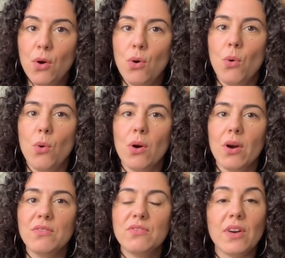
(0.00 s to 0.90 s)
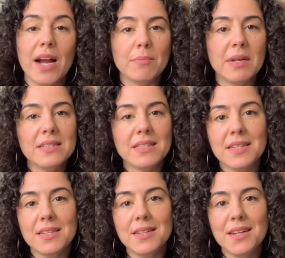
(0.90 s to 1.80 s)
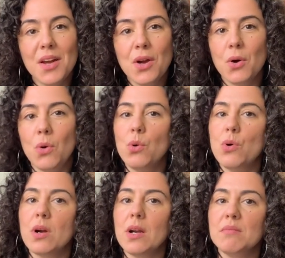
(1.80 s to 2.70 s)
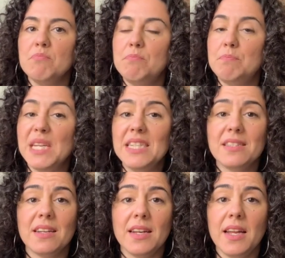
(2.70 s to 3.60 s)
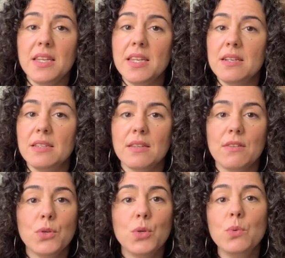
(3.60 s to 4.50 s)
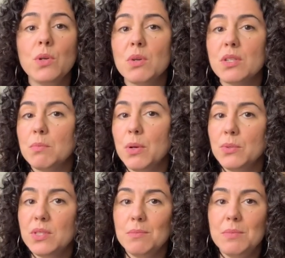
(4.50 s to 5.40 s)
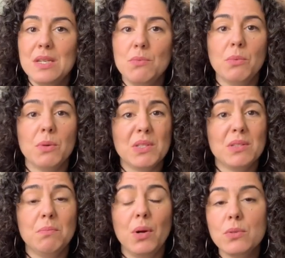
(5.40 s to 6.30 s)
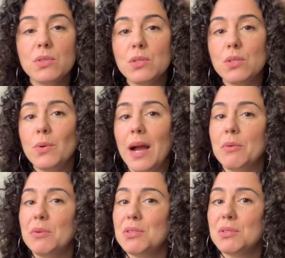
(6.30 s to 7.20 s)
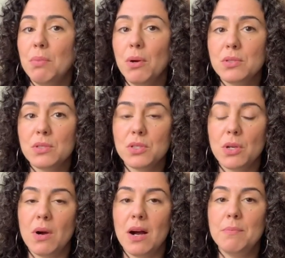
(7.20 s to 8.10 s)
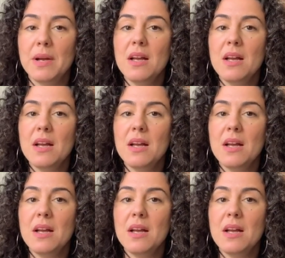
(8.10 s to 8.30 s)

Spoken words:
or fragmented or based on ideas of who we were supposed to be, what we were supposed to do, how we were supposed to show up.